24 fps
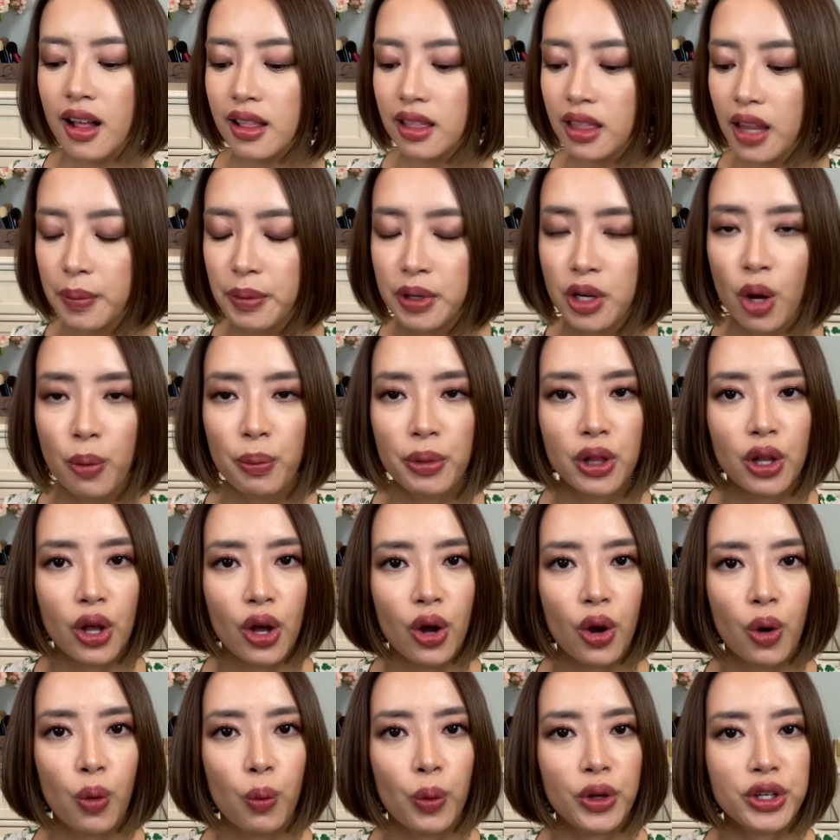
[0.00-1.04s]
Let me know
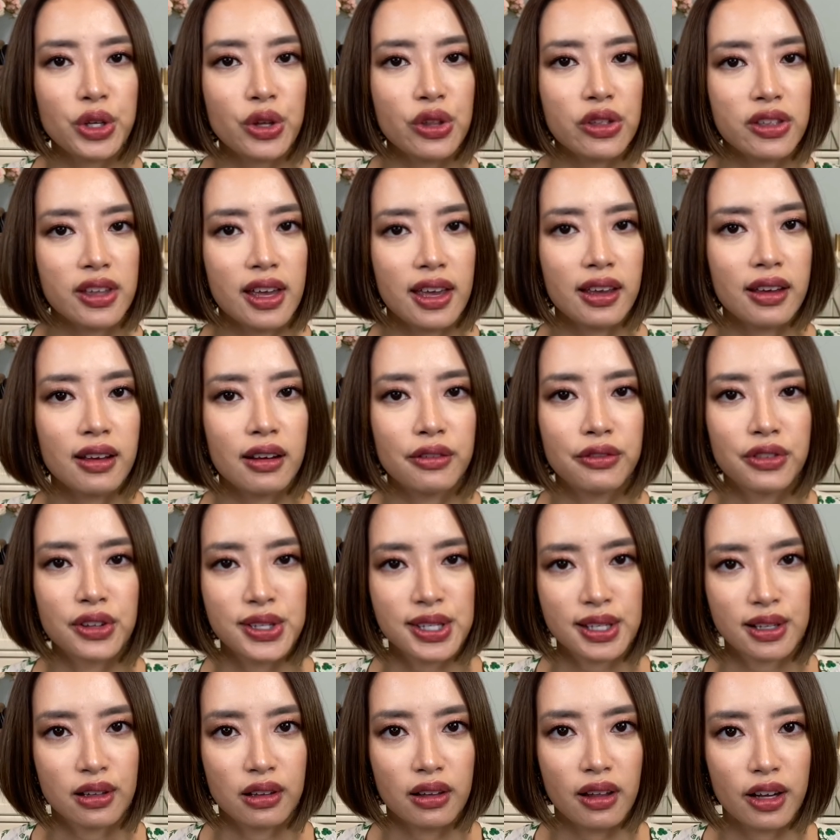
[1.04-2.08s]
below what you think of
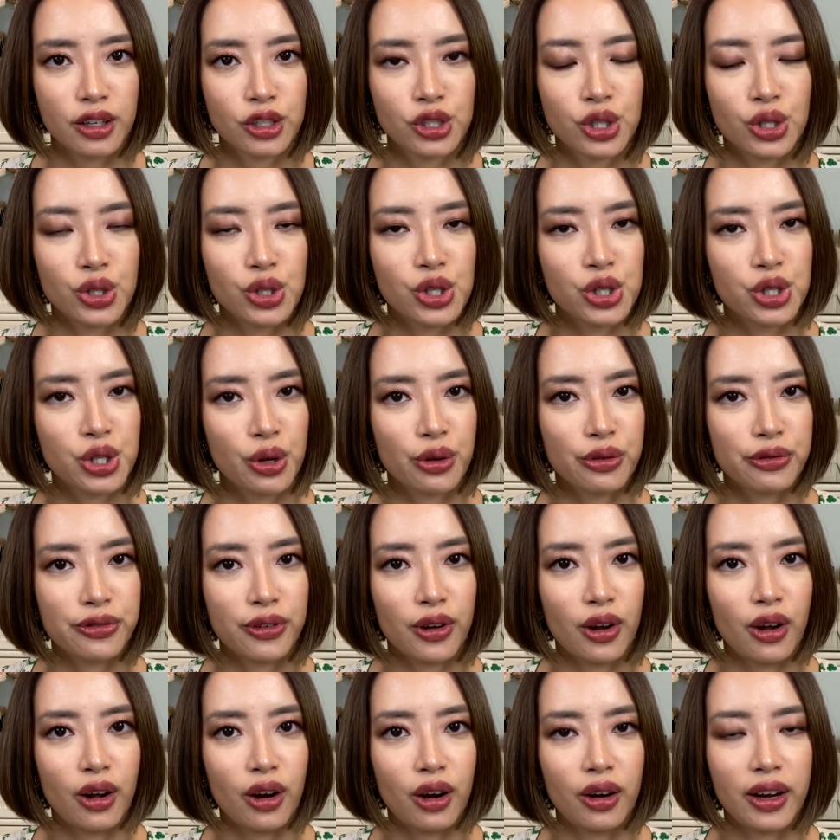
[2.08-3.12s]
this collection so
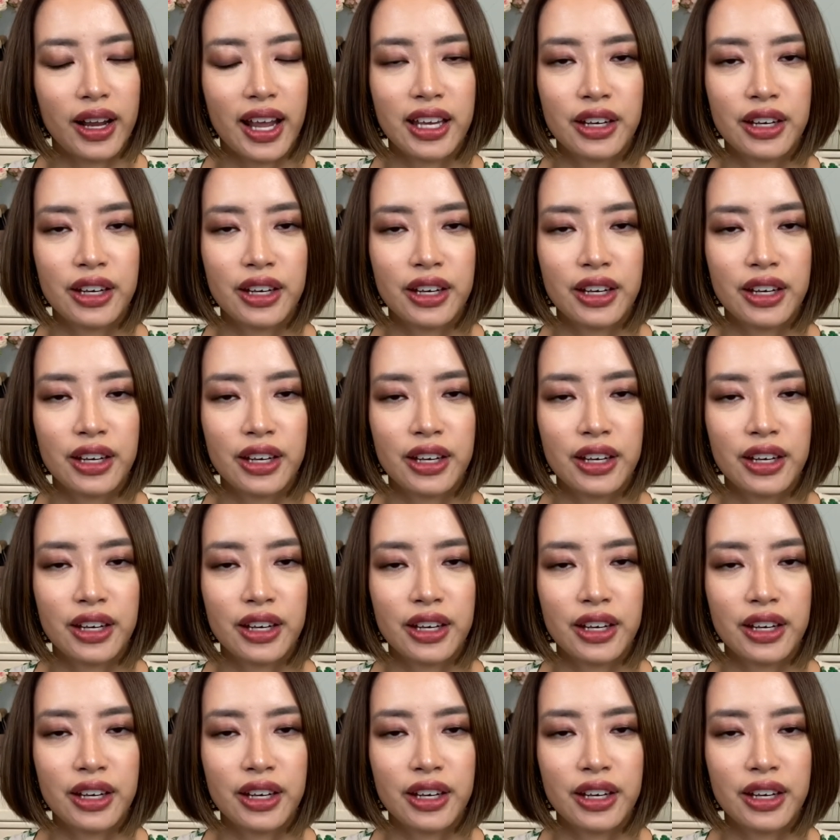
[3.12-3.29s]
far.